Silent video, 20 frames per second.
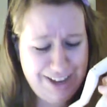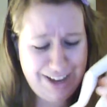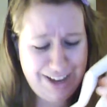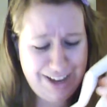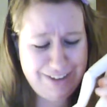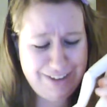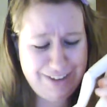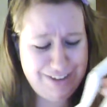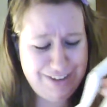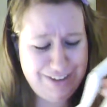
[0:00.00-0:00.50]
I
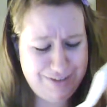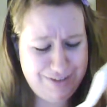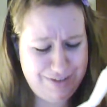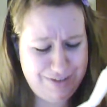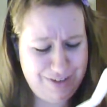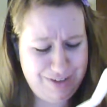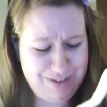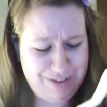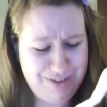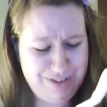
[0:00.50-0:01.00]
know that's
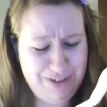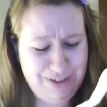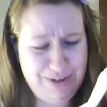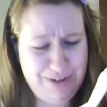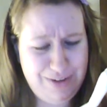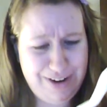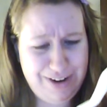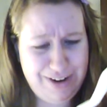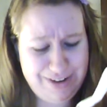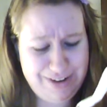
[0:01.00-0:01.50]
really, really
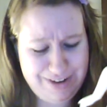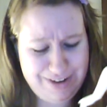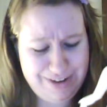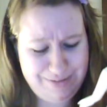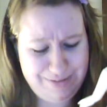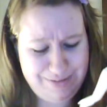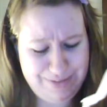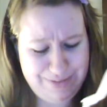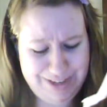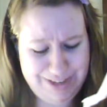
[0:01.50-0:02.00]
weird,
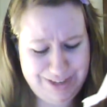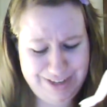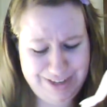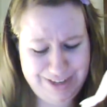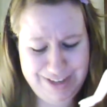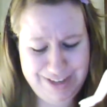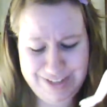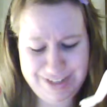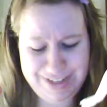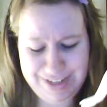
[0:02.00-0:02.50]

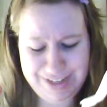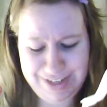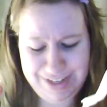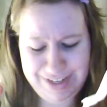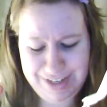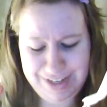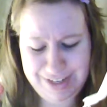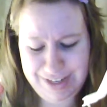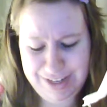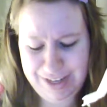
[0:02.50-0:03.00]
but
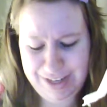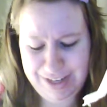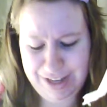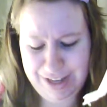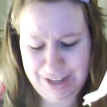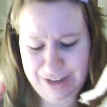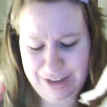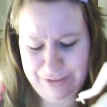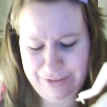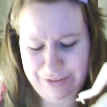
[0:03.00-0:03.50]

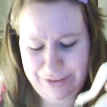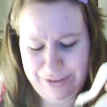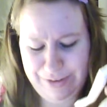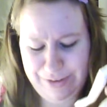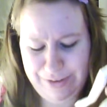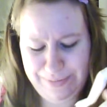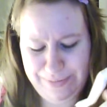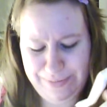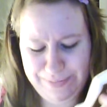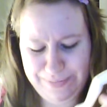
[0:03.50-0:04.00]
I don't
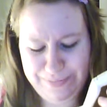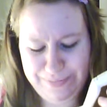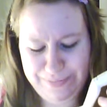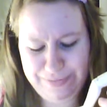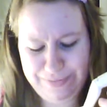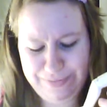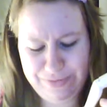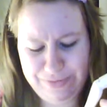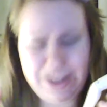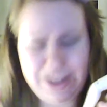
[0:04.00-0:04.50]
know.
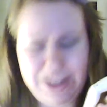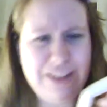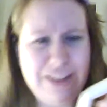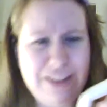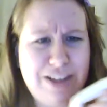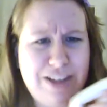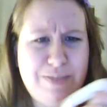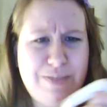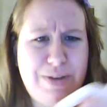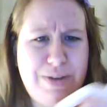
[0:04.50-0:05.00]
I
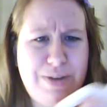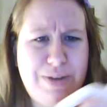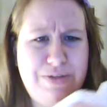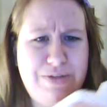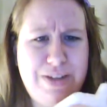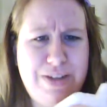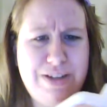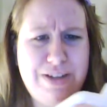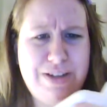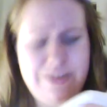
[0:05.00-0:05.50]
like my
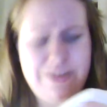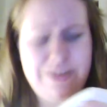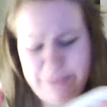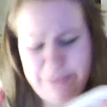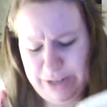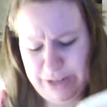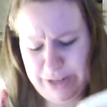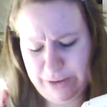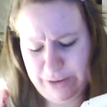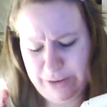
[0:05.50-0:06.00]
feet,
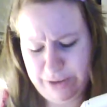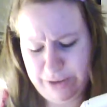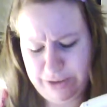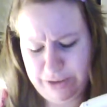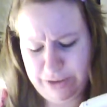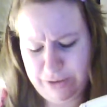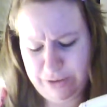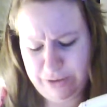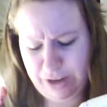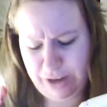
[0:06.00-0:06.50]
but I really
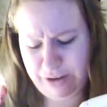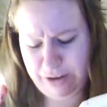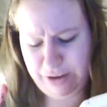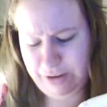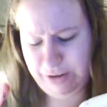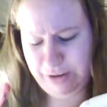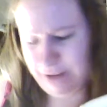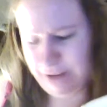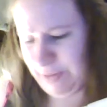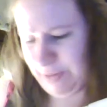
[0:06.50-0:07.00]
do
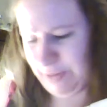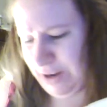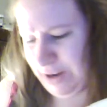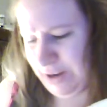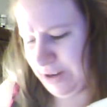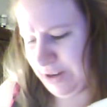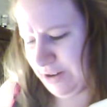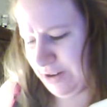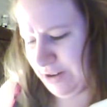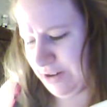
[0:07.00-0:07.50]
need a
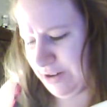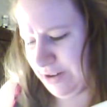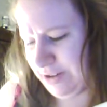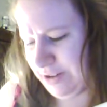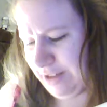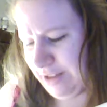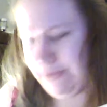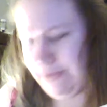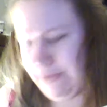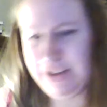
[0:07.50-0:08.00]
pedicure.
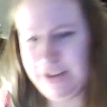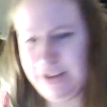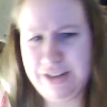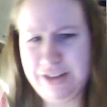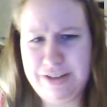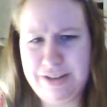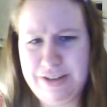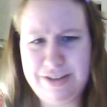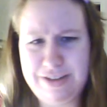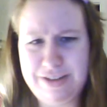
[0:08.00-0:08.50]
They need
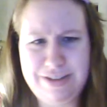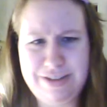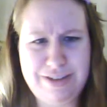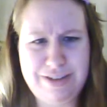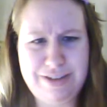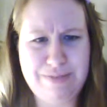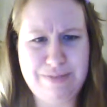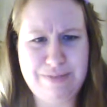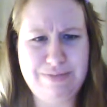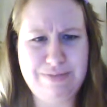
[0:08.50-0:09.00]

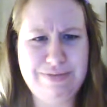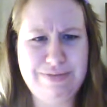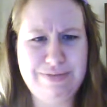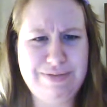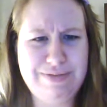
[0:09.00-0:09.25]
some